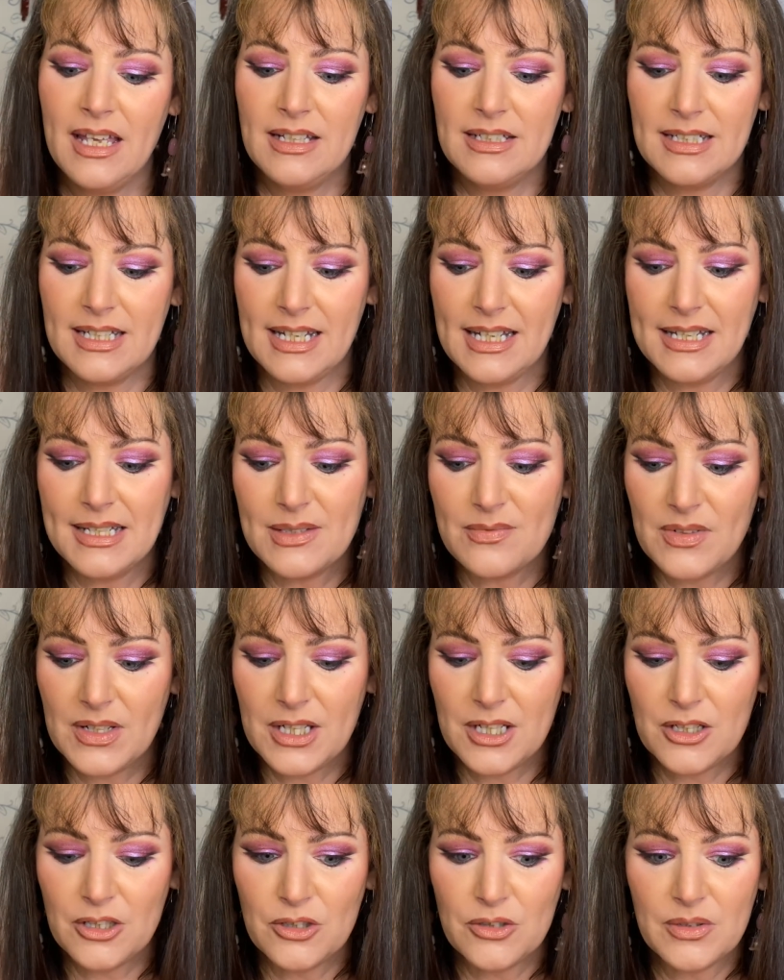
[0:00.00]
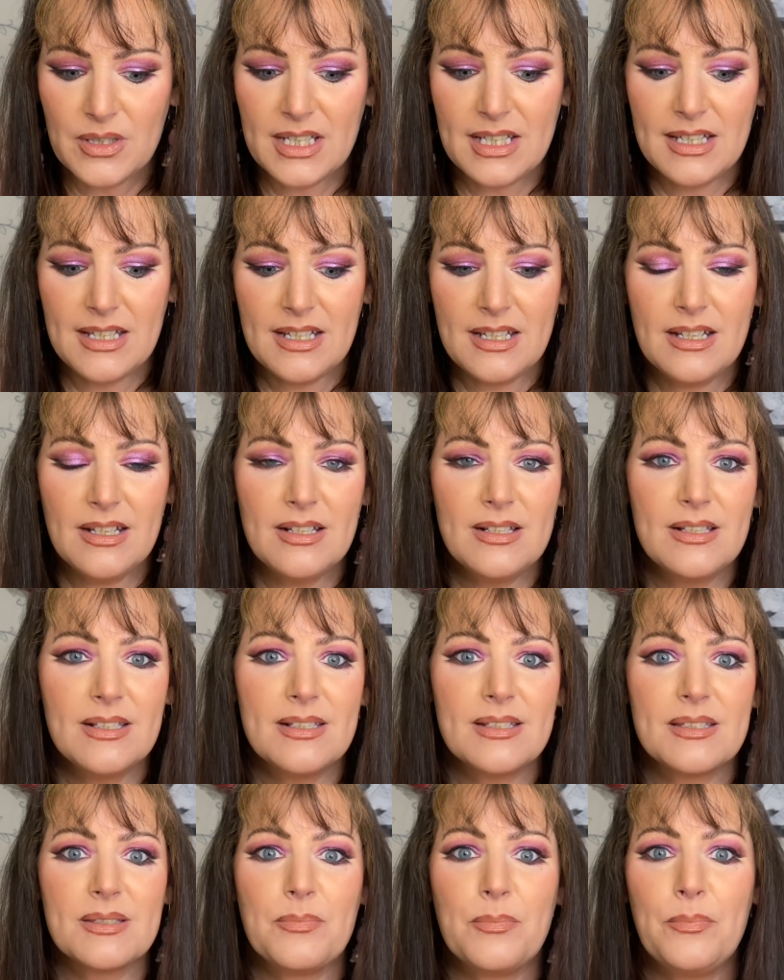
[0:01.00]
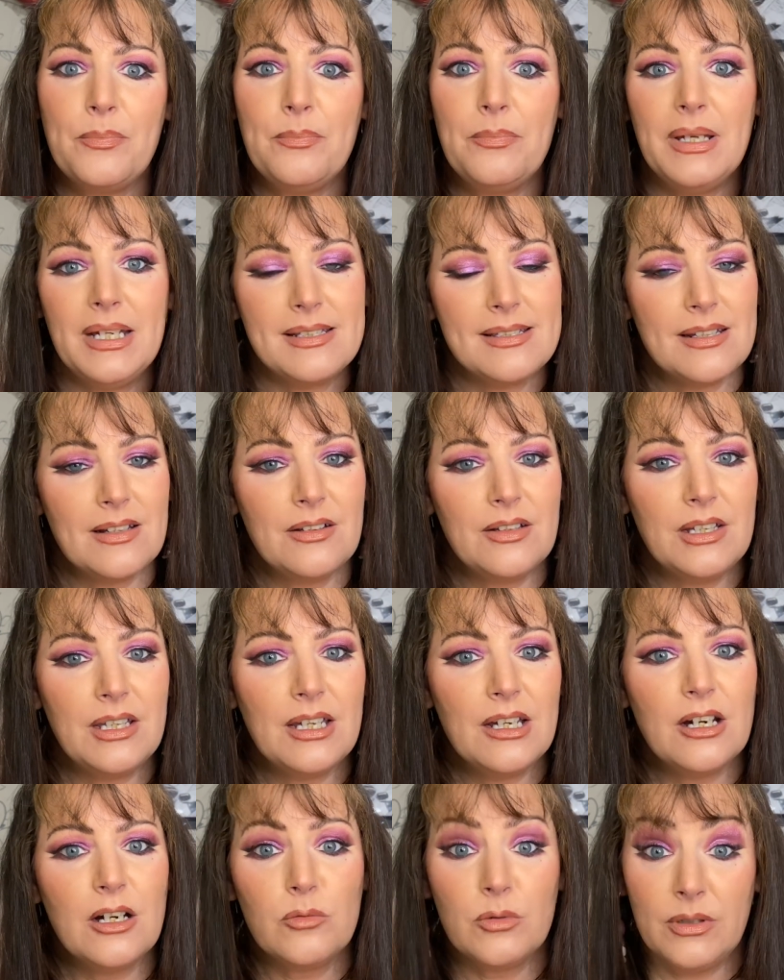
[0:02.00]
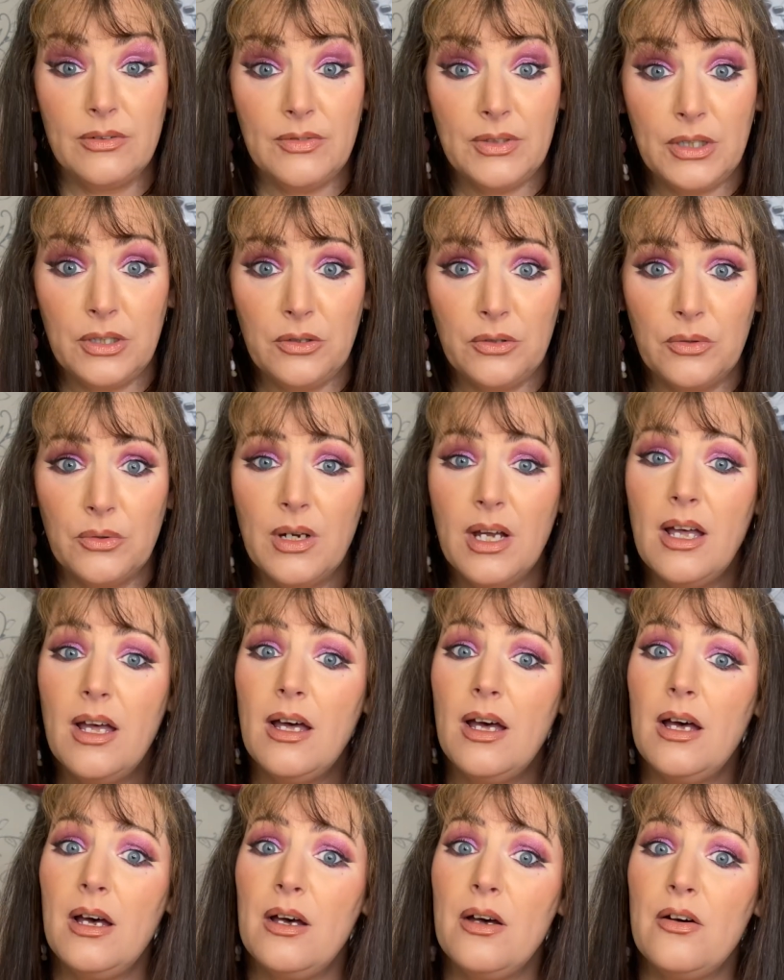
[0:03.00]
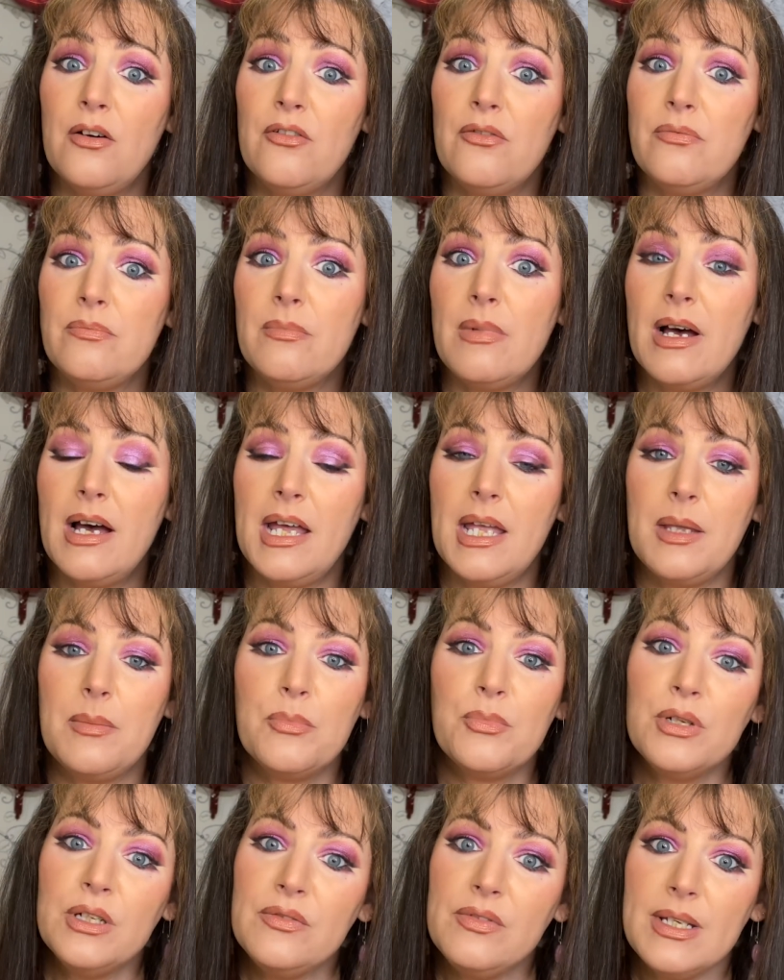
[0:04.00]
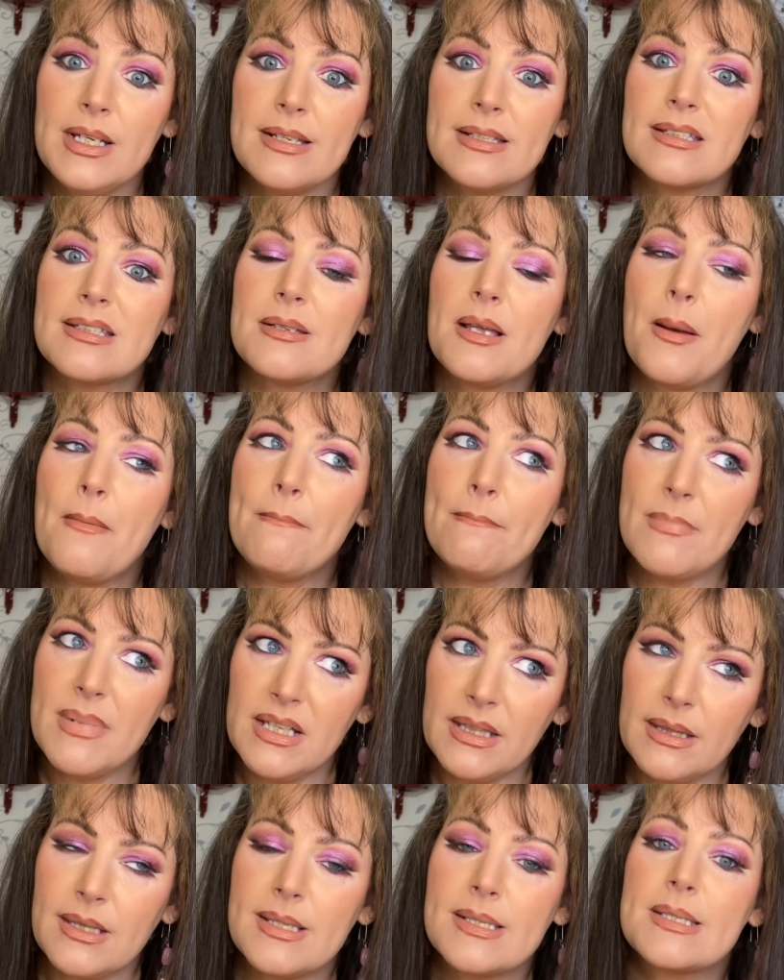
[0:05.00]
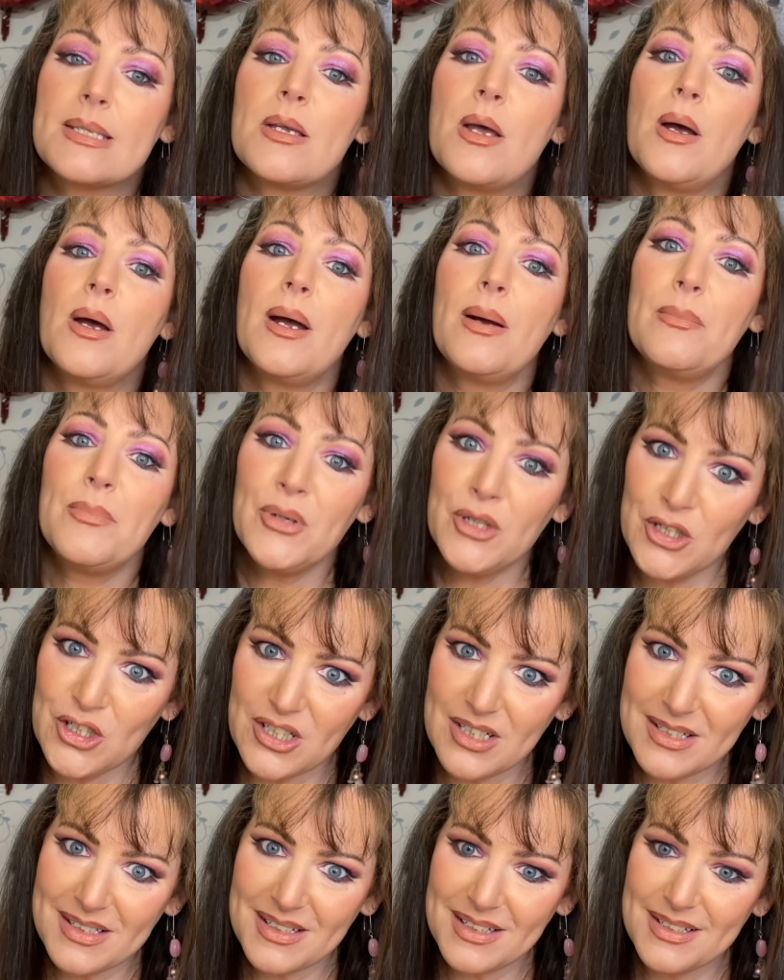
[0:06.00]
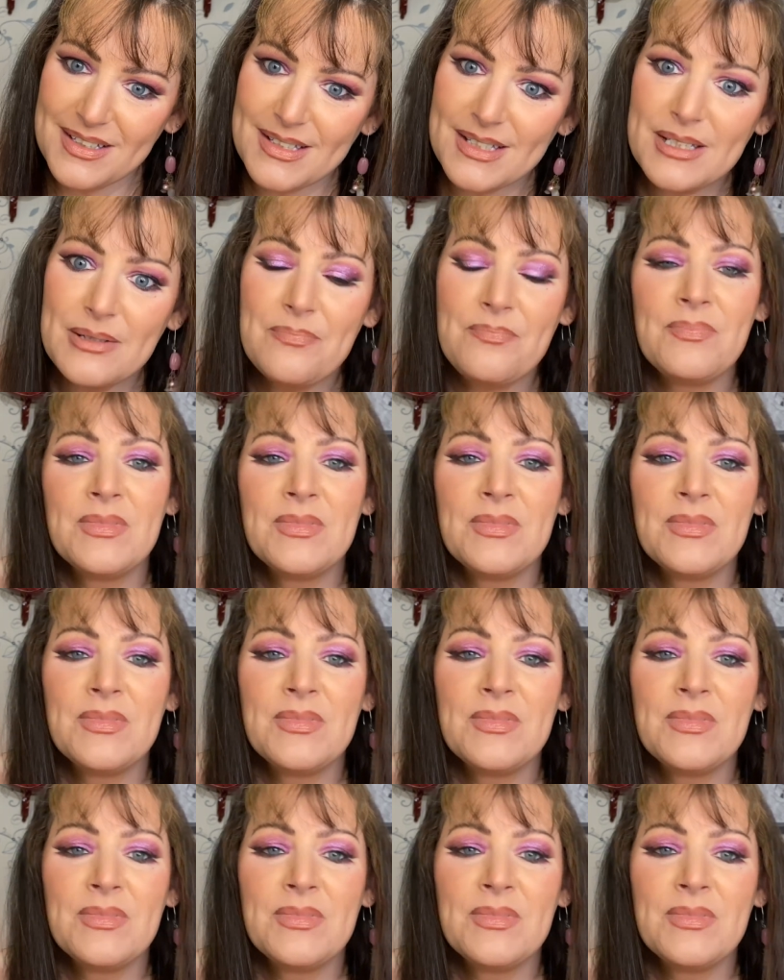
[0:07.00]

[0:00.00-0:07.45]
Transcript: Today's video is basically a review of my previous month's purchases.